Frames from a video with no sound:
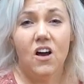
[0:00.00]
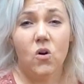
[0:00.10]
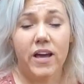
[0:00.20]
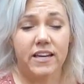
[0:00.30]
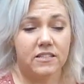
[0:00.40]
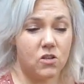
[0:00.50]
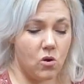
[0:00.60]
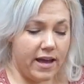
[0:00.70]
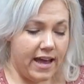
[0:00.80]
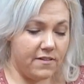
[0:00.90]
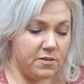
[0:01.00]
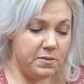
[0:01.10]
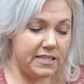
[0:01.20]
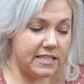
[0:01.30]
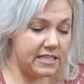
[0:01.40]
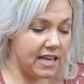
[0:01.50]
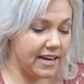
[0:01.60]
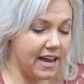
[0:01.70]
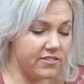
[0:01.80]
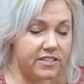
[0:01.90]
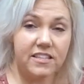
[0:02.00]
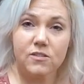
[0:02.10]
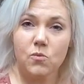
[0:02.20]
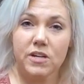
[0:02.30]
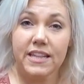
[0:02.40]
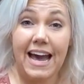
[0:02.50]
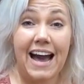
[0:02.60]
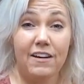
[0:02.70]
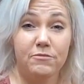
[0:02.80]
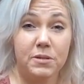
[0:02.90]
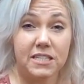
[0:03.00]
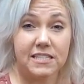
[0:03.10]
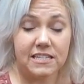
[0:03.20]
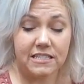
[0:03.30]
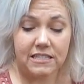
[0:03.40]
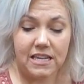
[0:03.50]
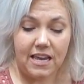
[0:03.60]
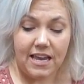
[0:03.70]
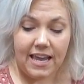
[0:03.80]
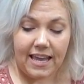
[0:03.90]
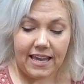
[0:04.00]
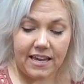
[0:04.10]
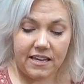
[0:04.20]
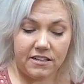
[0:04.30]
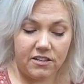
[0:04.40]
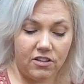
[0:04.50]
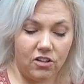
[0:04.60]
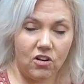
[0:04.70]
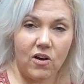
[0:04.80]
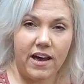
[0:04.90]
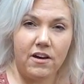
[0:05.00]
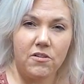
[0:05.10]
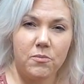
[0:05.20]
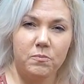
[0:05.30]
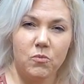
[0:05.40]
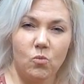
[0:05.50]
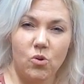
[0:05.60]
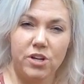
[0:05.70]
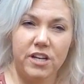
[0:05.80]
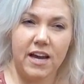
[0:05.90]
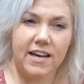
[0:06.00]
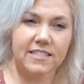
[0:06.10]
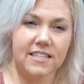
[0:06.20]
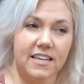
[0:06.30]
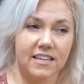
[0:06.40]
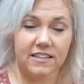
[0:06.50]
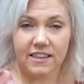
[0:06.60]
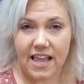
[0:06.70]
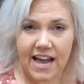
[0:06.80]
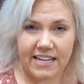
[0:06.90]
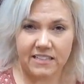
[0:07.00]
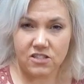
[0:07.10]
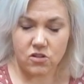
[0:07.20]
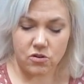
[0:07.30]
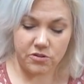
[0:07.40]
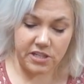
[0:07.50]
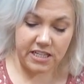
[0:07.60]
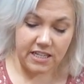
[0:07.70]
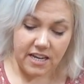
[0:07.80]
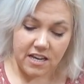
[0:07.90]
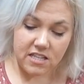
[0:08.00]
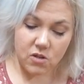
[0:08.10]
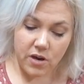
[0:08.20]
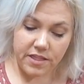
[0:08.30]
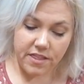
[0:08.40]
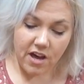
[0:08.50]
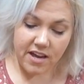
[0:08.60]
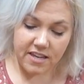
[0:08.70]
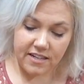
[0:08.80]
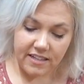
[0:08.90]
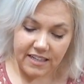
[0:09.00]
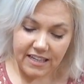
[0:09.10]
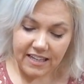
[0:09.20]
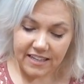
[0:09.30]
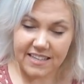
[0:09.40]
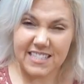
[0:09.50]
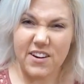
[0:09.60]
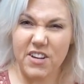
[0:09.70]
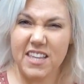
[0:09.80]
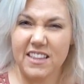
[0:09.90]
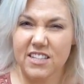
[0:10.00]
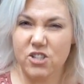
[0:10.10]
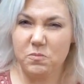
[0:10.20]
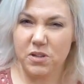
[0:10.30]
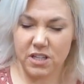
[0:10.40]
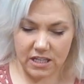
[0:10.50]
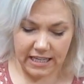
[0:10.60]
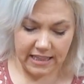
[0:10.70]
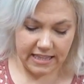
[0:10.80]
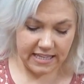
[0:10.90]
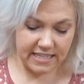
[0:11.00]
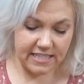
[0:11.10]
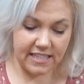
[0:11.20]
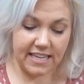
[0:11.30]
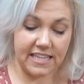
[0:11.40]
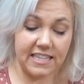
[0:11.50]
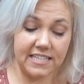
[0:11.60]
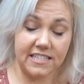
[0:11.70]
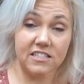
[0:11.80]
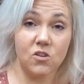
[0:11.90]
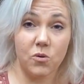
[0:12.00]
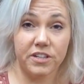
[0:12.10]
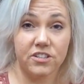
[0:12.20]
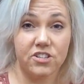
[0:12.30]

Okay, so I have the pieces cut out. This is one of the half pieces. And you know how wood has like lines through it? So I thought, because everything that you put in this, like this is going to